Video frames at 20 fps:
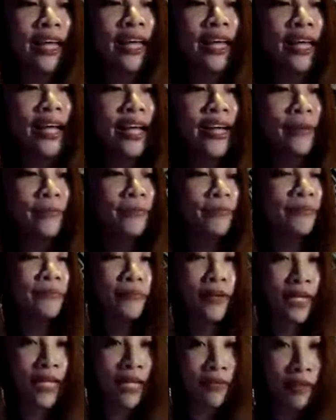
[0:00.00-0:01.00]
Um,
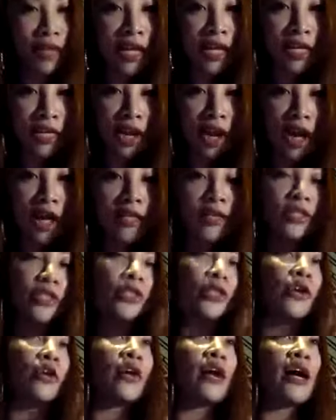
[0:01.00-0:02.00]
believe it or not,
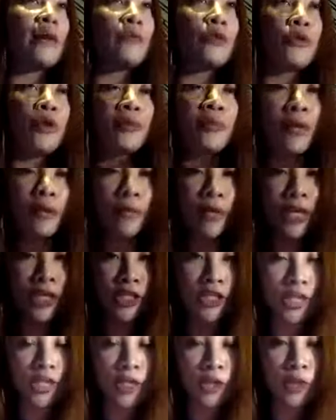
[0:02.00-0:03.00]
so I'm doing my
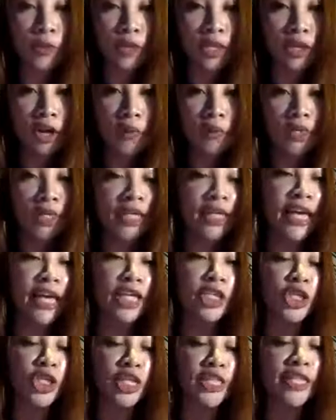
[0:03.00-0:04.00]
PhD in human
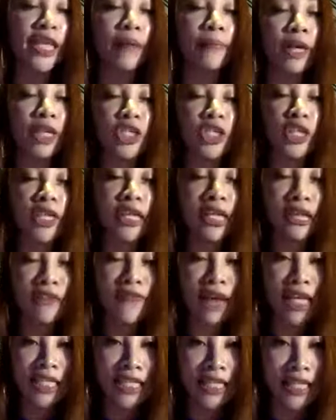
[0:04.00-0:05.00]
communications. I'm actually
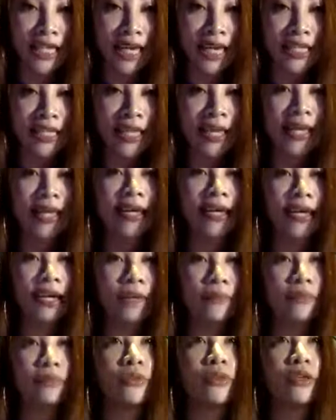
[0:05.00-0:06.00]
investigating
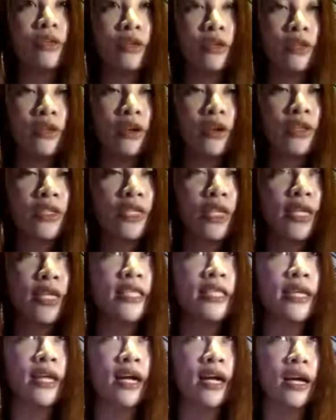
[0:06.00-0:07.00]
um, not
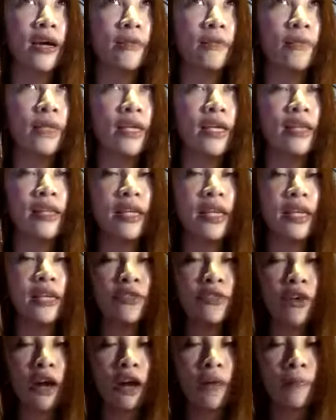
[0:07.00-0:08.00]
just um, in
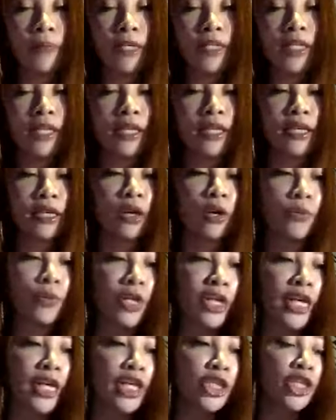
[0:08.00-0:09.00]
intrapersonal
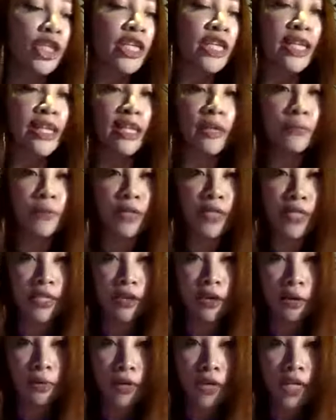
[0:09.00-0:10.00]
communication,
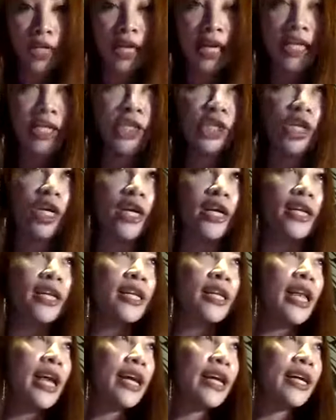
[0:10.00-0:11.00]
interpersonal communication,
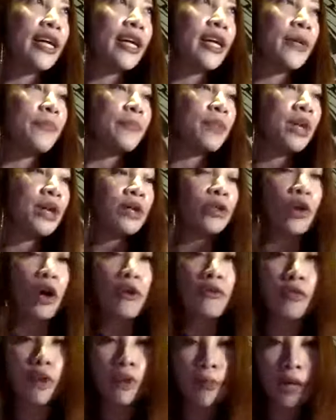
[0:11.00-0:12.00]
like um,
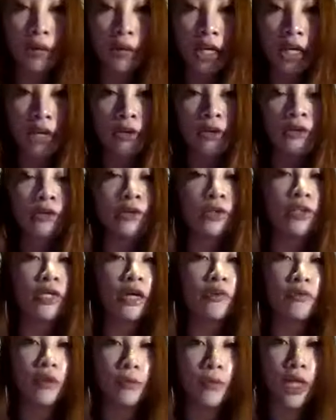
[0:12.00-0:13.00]
non-verbal cues,
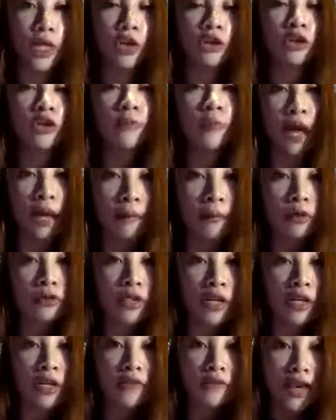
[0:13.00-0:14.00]
uh, verbal cues, but I'm
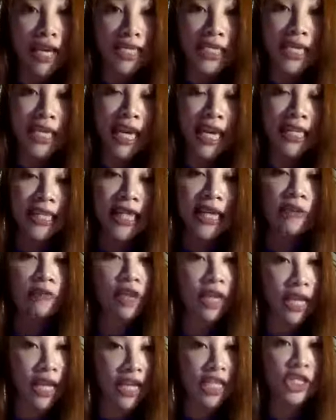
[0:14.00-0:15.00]
also investigating
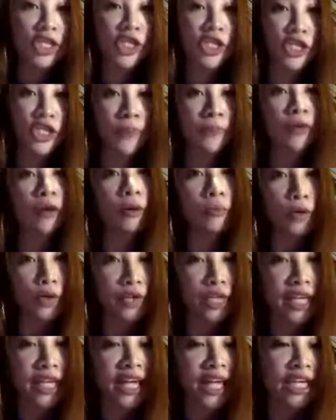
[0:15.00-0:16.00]
relationship
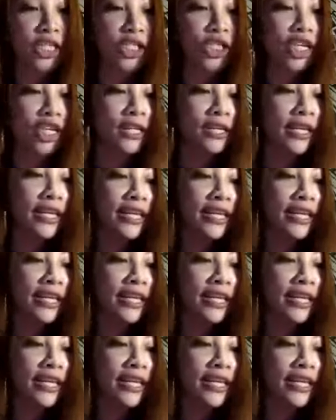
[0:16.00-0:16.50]
communication.